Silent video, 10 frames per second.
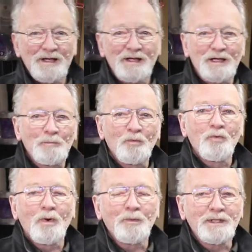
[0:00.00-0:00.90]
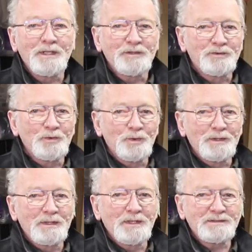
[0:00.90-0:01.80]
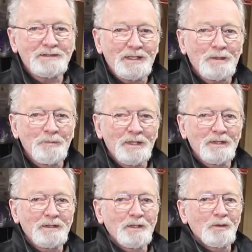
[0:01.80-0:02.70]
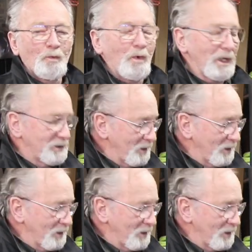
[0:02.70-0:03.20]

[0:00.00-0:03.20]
Hey, before we get to it, let's take a minute and watch